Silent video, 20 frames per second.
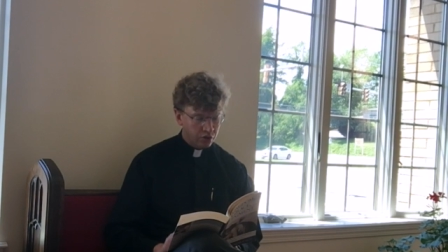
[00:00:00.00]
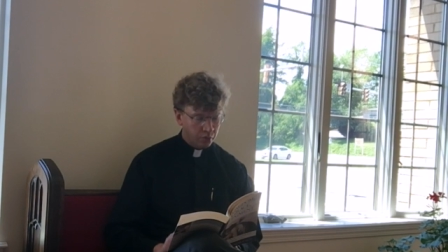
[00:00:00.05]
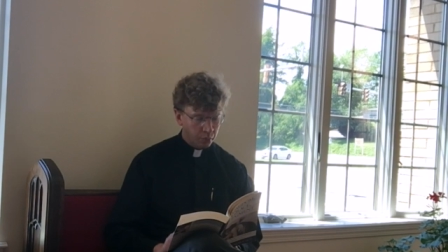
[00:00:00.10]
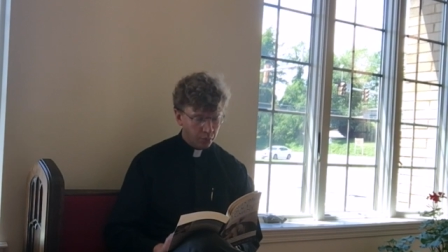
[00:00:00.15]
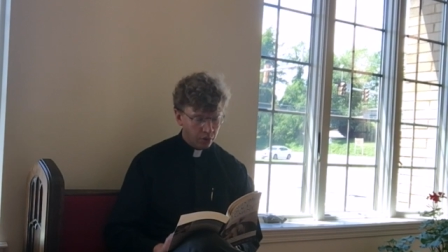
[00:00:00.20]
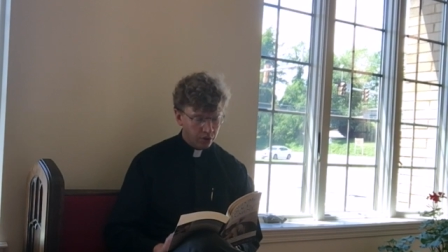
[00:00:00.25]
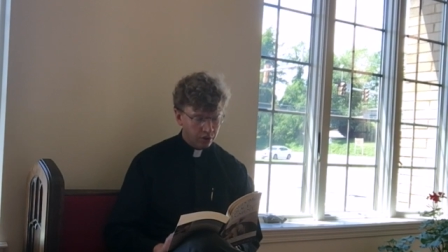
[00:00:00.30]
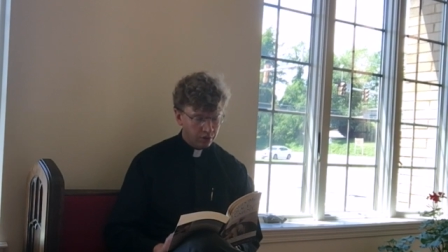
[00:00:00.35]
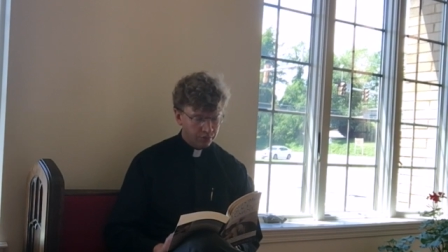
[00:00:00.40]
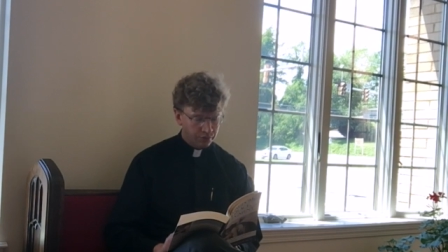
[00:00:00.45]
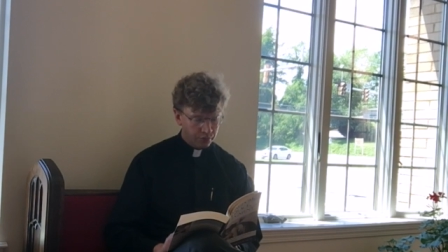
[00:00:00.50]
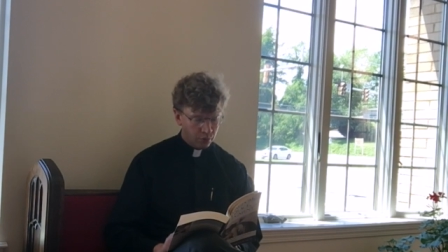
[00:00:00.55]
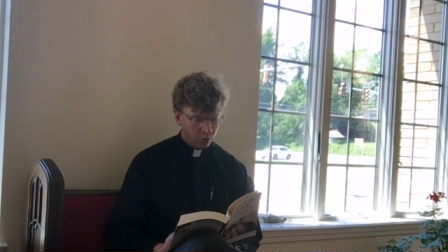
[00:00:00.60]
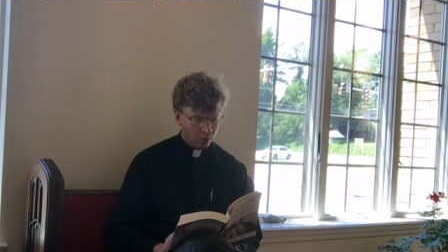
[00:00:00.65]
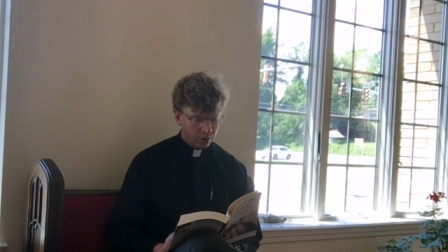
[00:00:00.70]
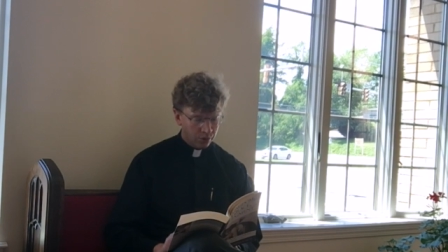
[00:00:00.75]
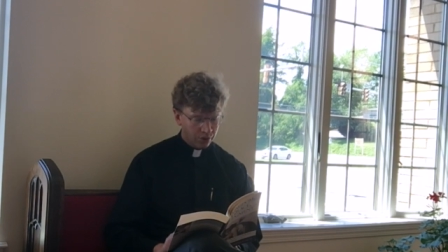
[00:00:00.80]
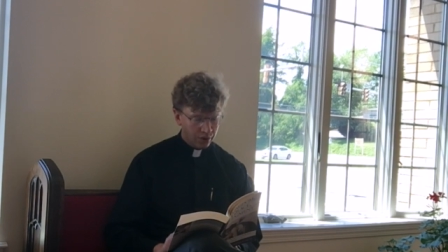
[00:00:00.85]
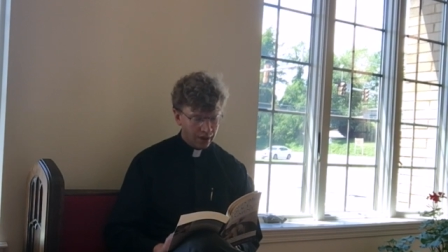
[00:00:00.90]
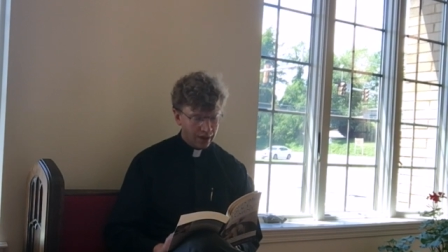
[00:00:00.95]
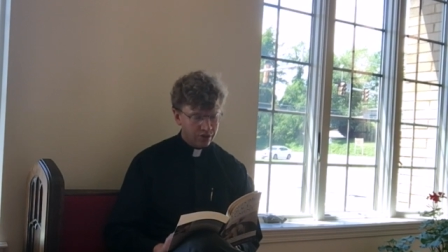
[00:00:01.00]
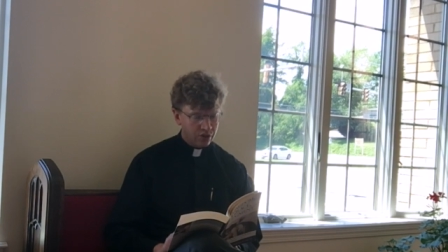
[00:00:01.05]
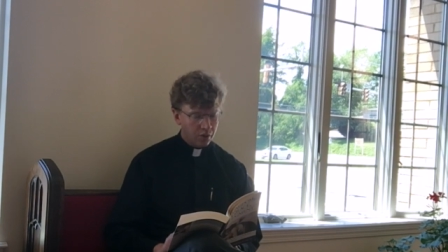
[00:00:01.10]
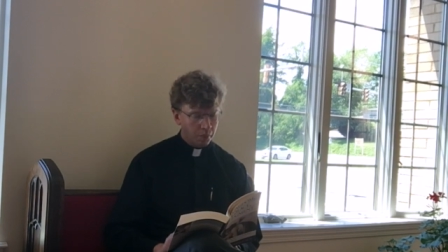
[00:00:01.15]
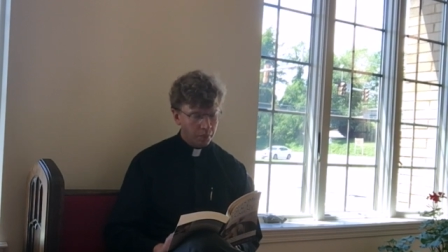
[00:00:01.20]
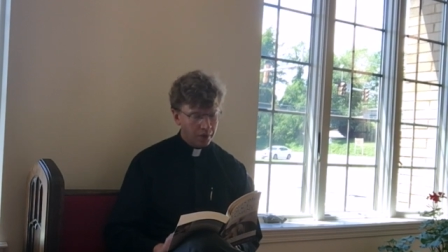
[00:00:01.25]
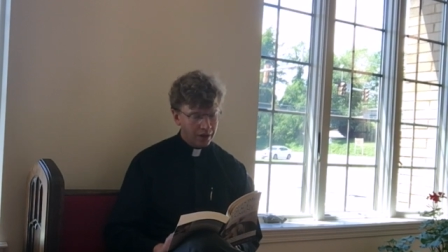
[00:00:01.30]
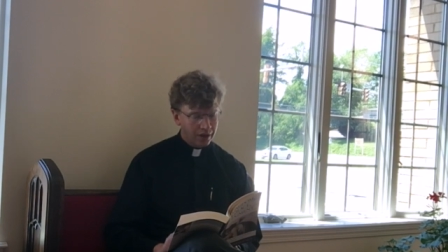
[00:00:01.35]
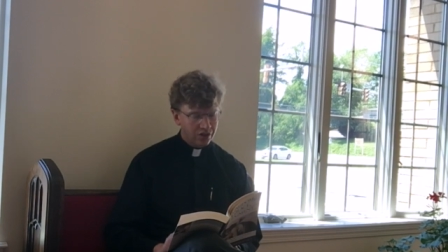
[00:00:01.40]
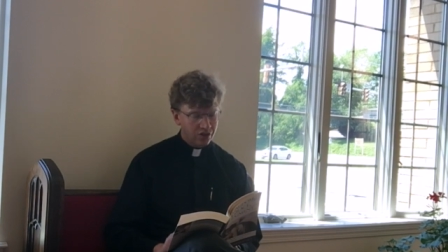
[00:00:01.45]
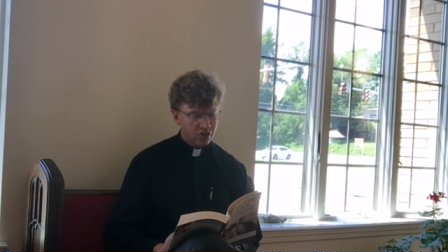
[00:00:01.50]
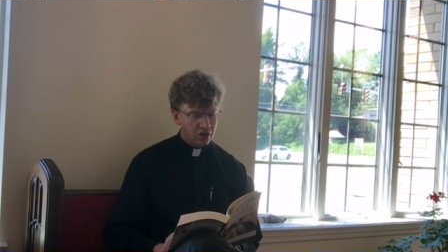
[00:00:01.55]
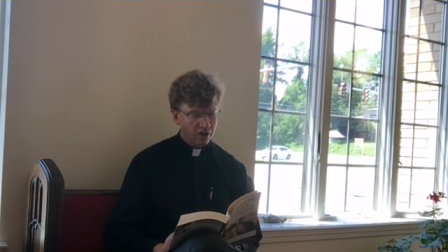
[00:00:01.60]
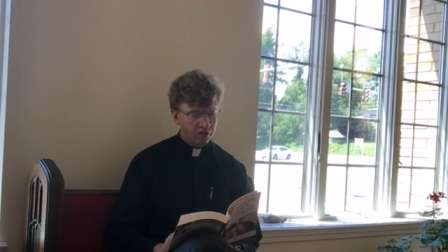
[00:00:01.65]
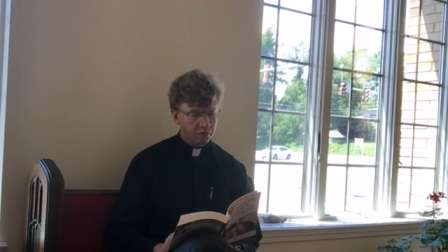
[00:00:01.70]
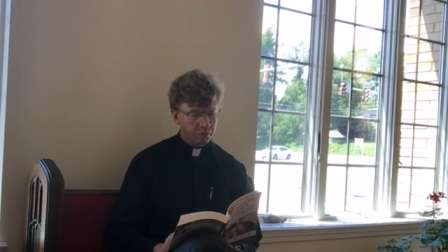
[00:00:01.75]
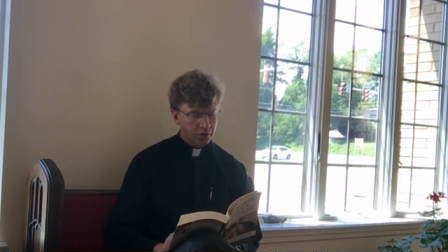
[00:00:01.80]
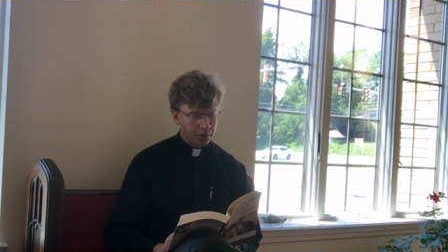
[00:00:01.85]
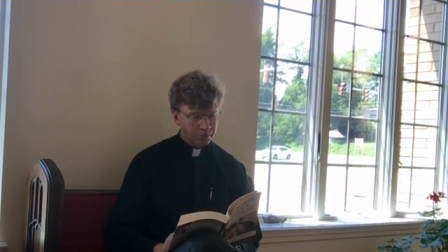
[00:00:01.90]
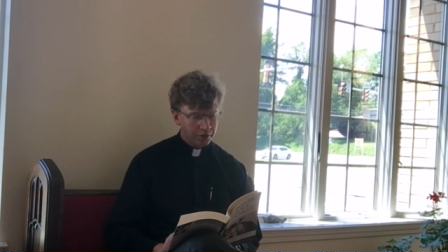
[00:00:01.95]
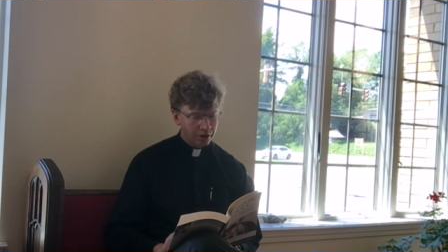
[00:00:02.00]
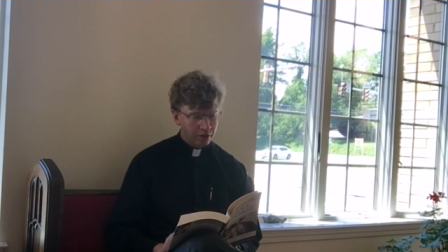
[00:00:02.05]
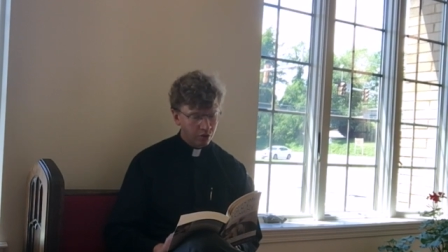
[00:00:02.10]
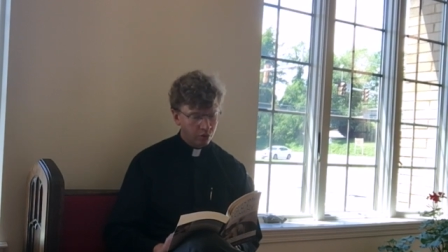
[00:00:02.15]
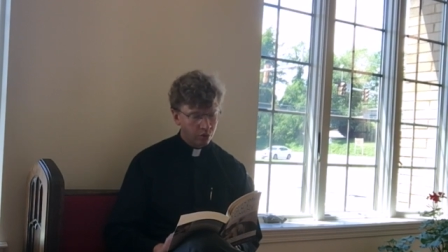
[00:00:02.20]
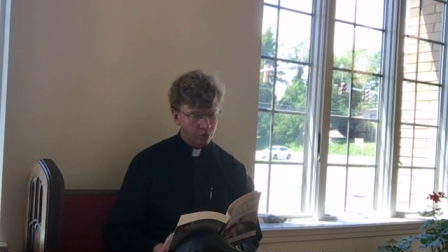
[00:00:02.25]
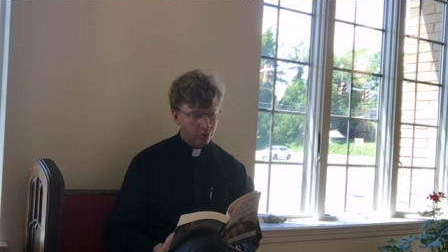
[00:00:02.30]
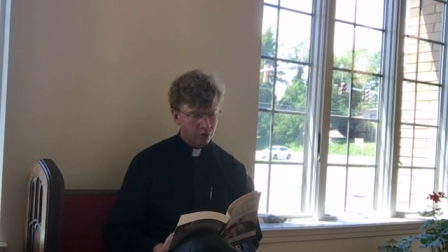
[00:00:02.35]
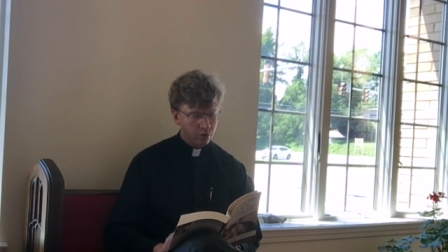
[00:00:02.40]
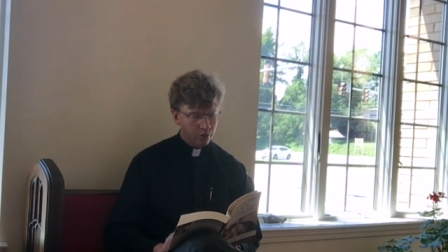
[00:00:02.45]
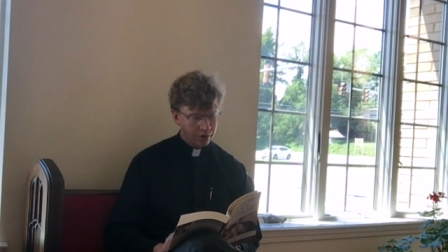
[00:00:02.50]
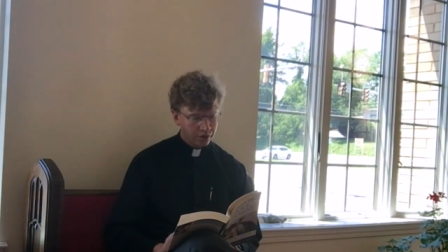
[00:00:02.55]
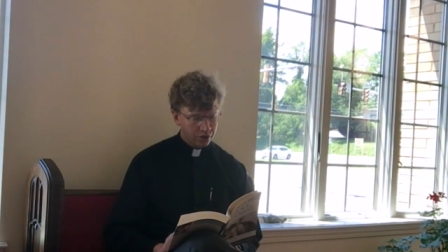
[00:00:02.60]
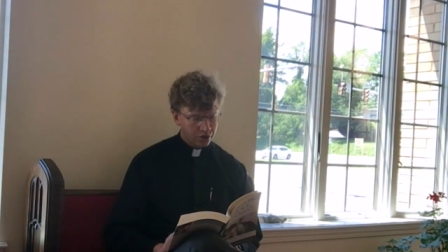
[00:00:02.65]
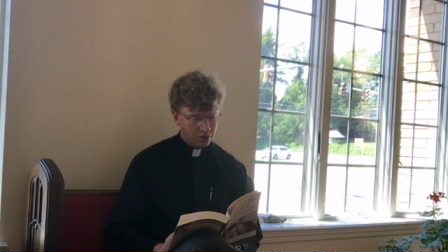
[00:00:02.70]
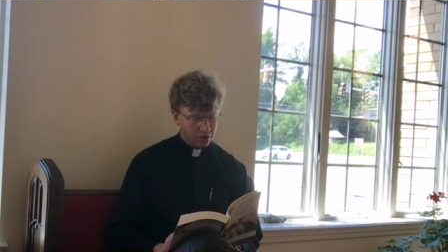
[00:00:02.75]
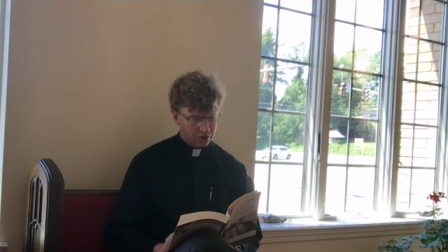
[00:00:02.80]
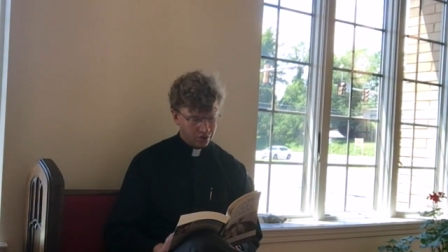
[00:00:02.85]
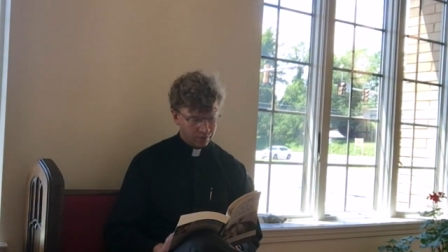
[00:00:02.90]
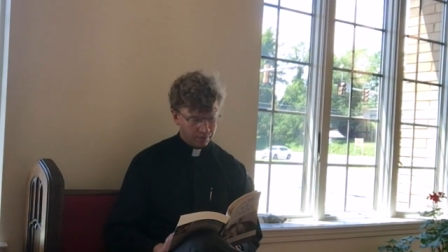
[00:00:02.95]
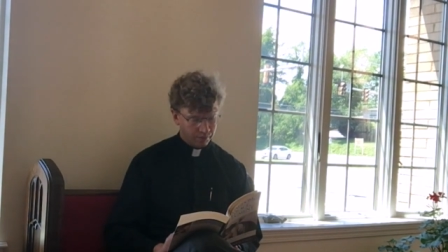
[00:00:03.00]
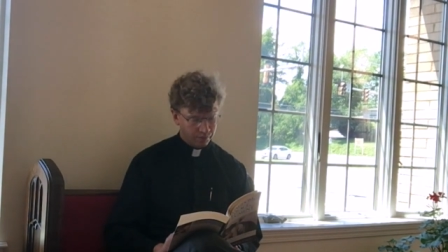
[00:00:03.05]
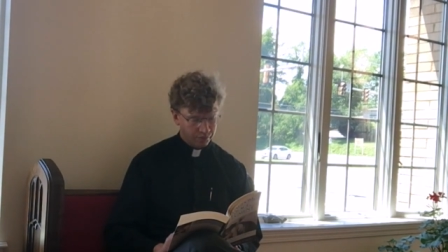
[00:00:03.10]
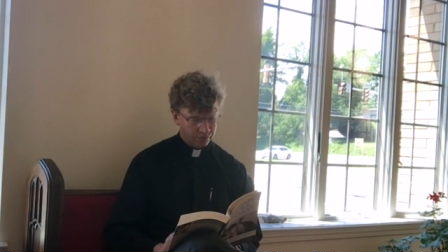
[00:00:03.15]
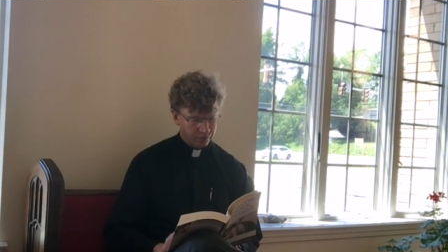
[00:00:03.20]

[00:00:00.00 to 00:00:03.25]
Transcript: to put it forth as a piece of biblical criticism.